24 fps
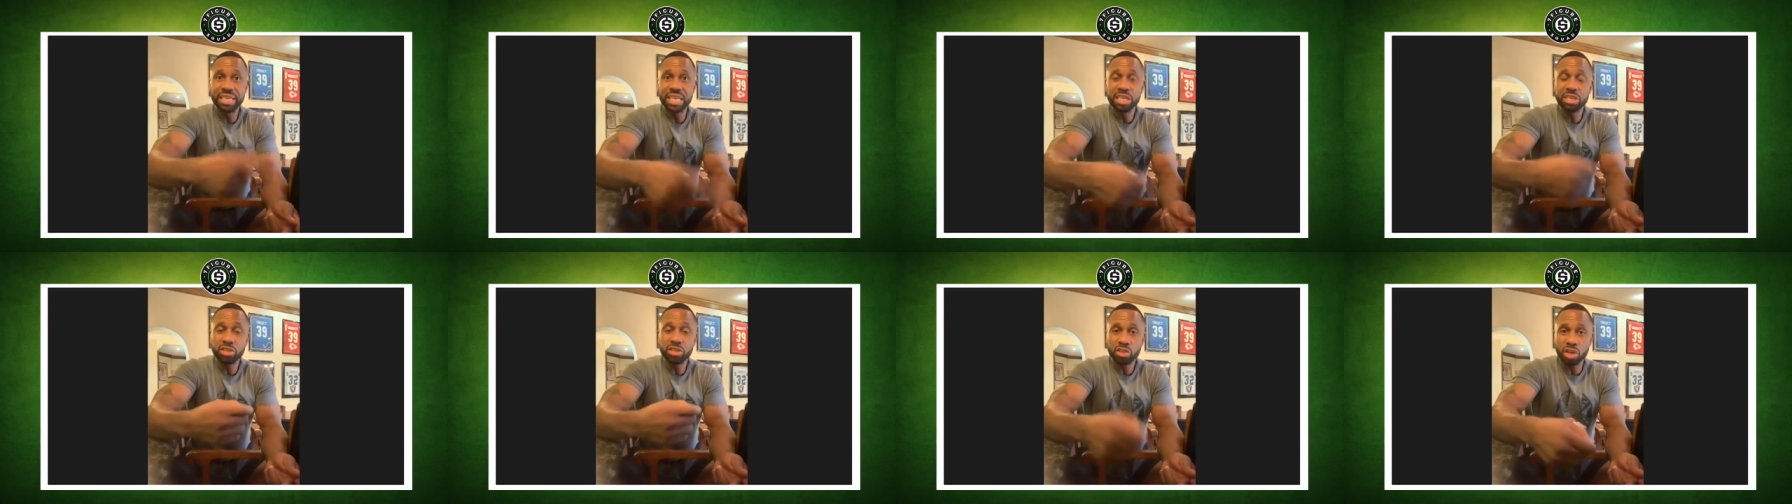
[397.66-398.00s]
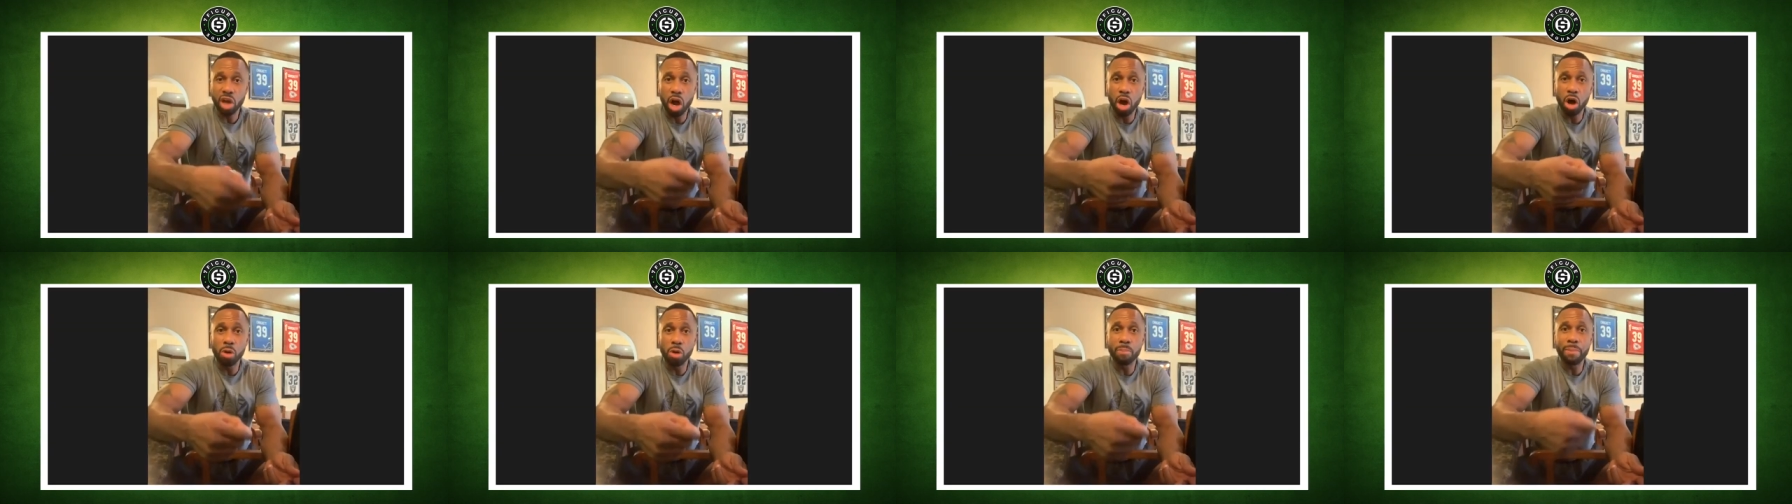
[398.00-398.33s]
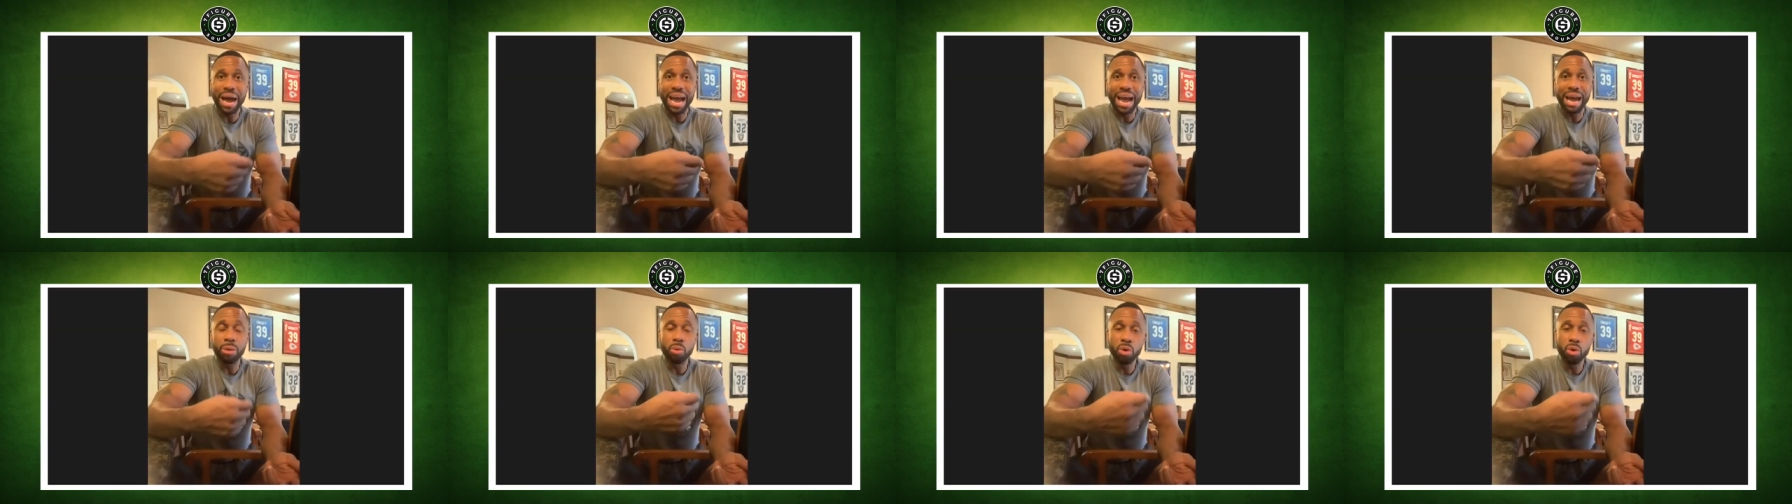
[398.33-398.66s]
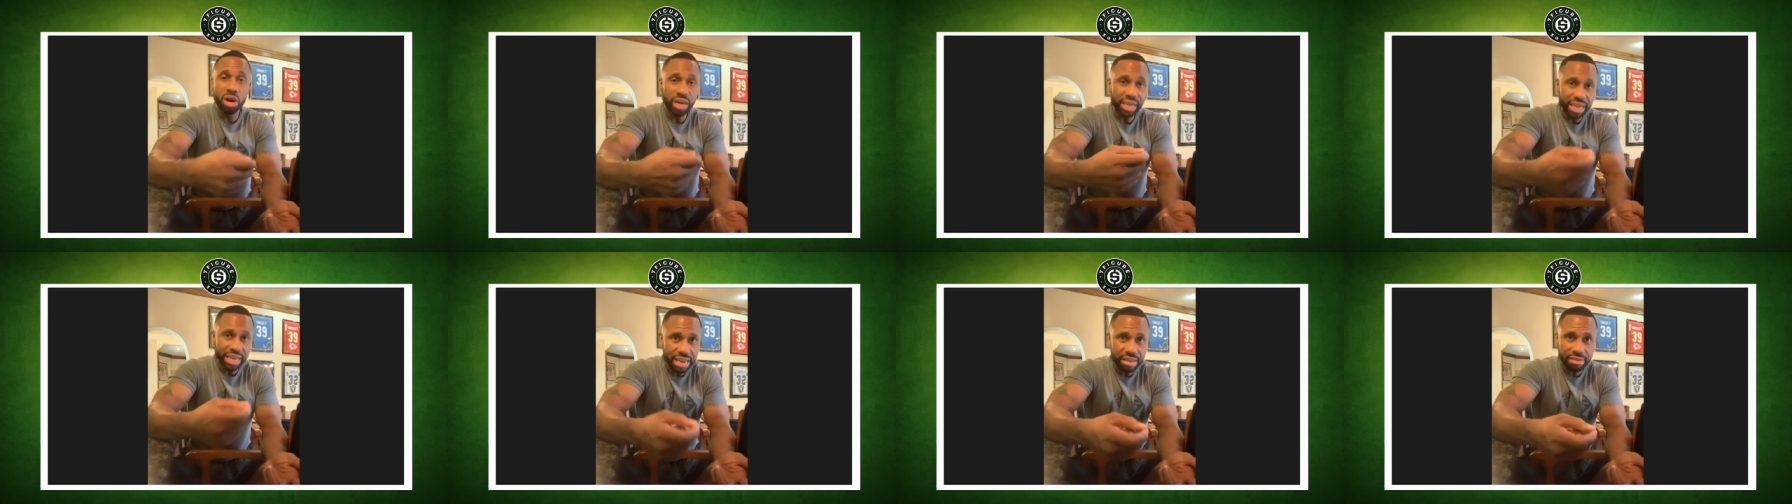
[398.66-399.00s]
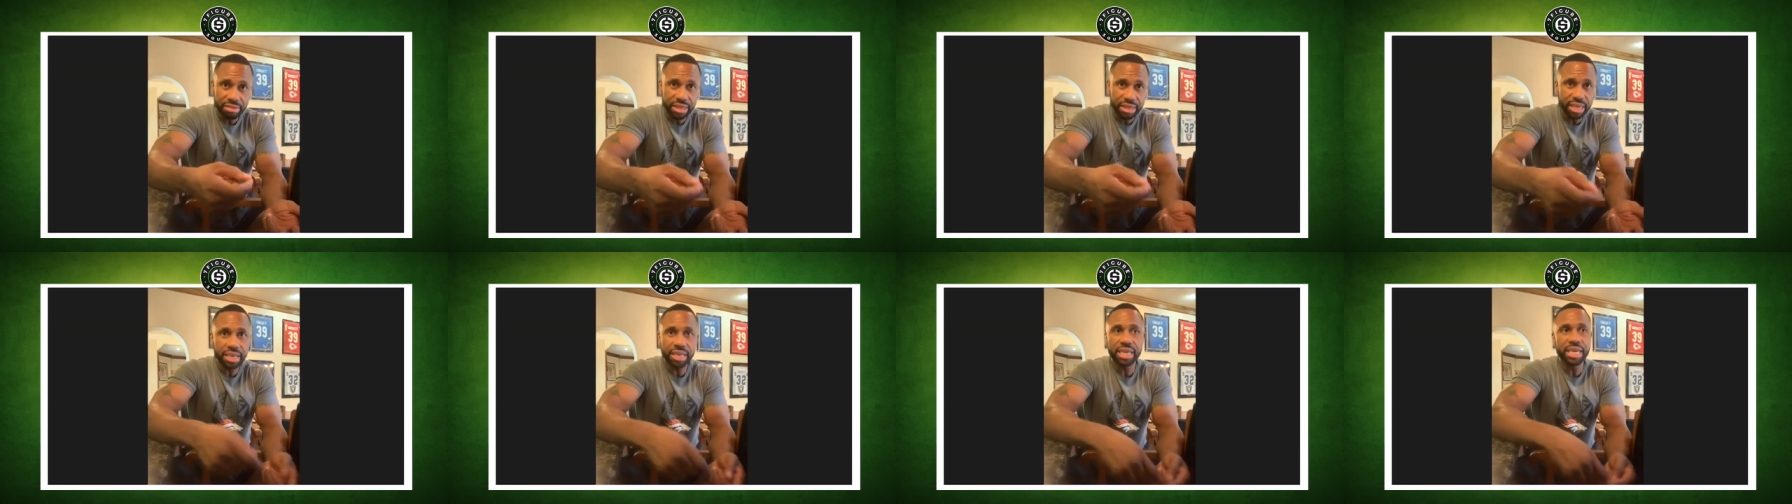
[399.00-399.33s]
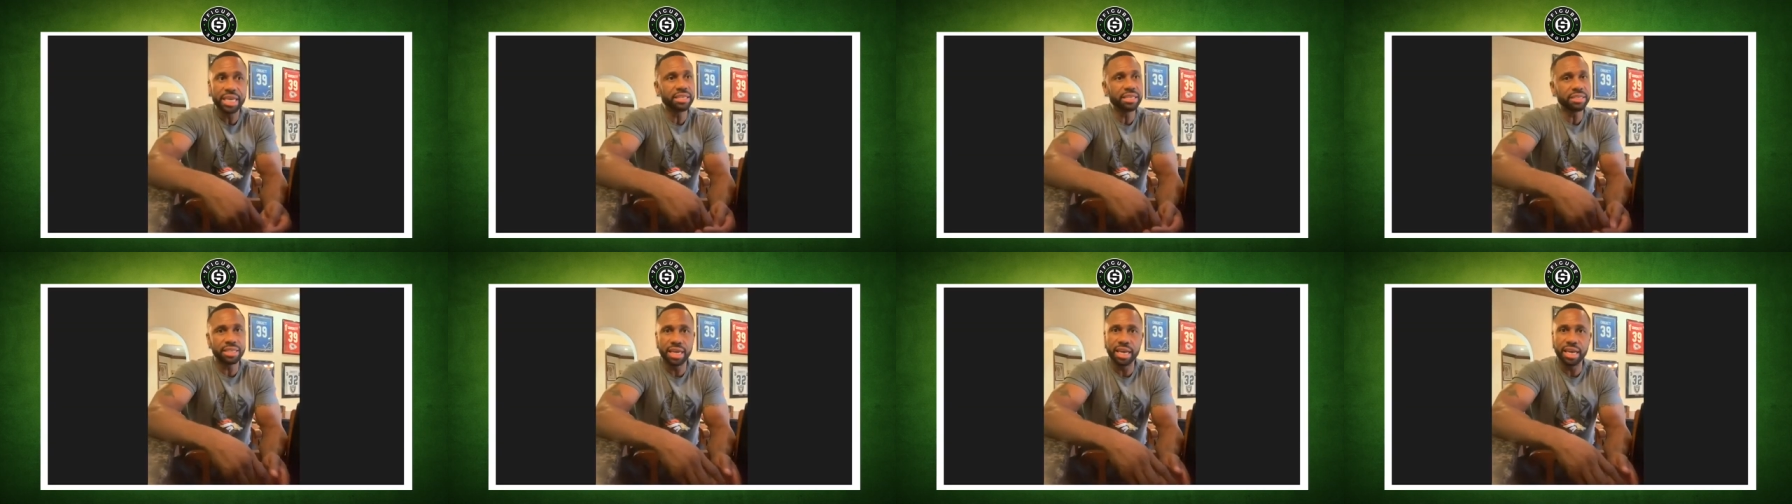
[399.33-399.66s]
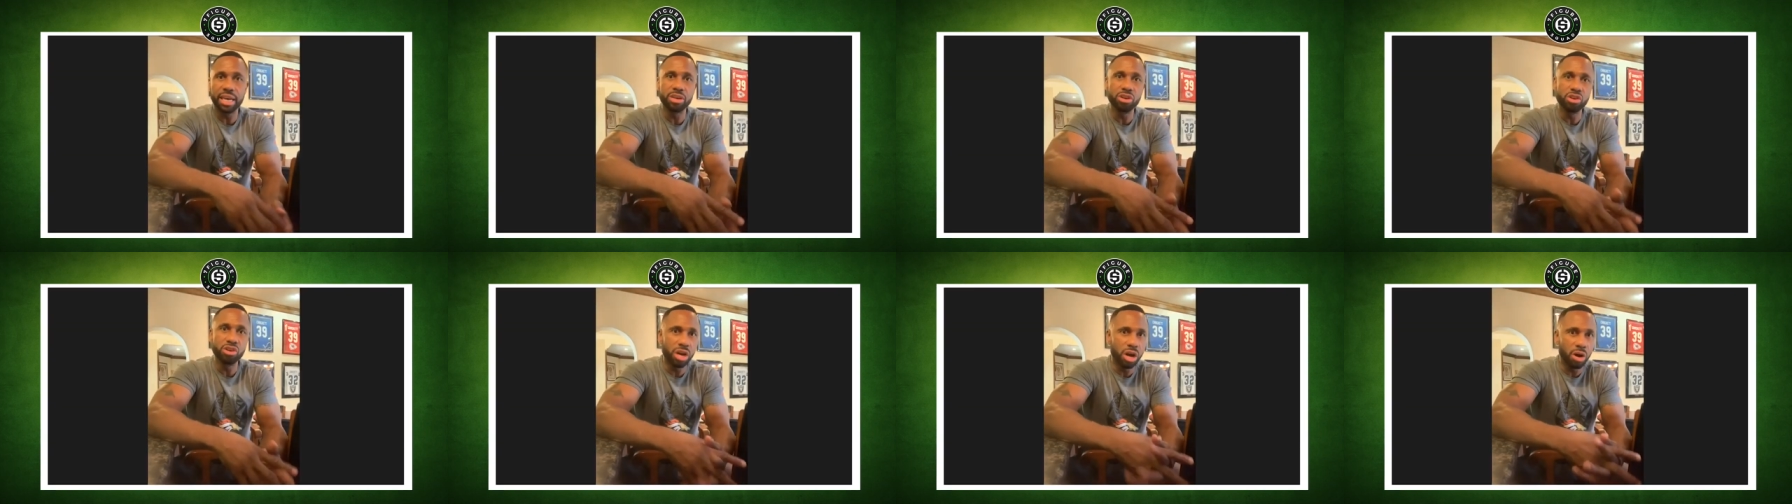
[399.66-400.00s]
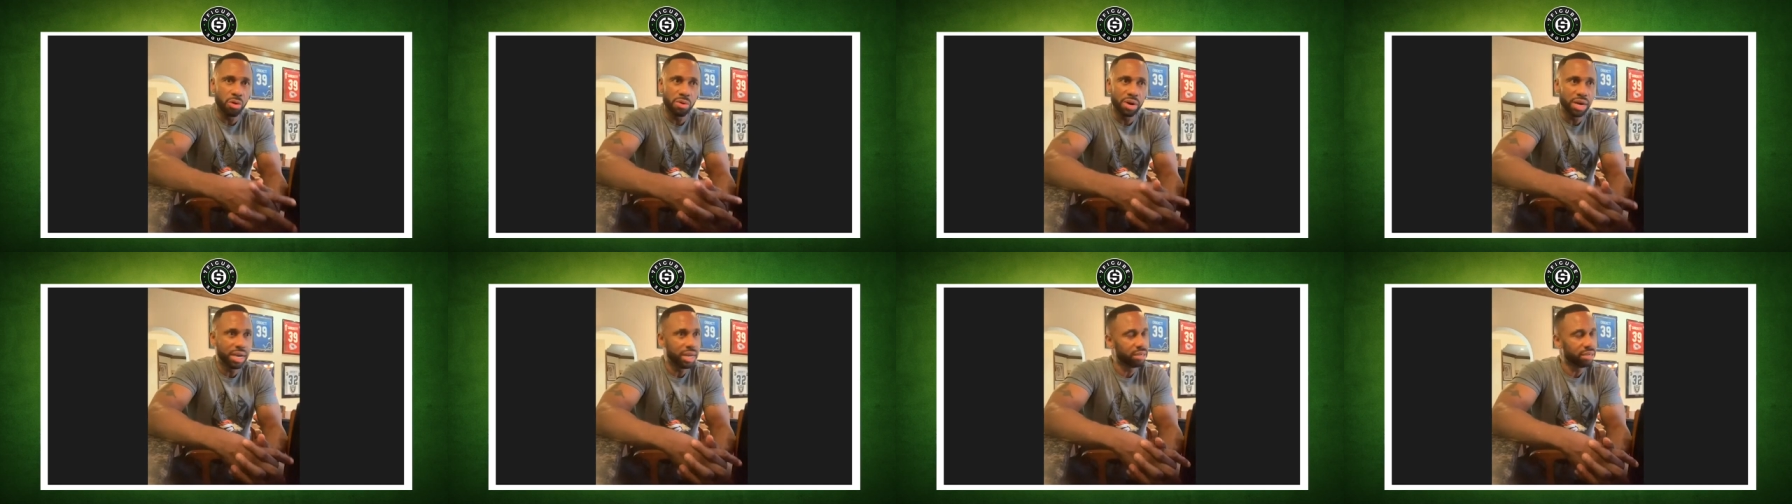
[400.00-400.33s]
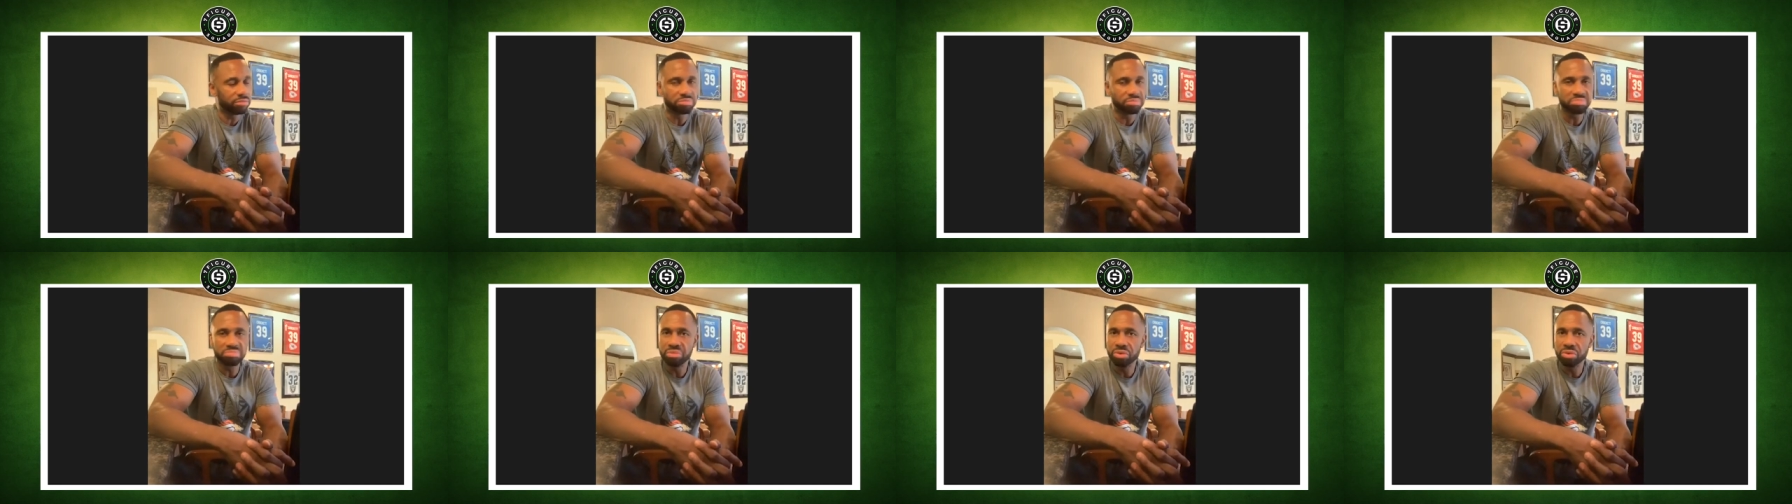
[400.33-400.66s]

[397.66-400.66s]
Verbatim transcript: he saw my work ethic, he said, you know what,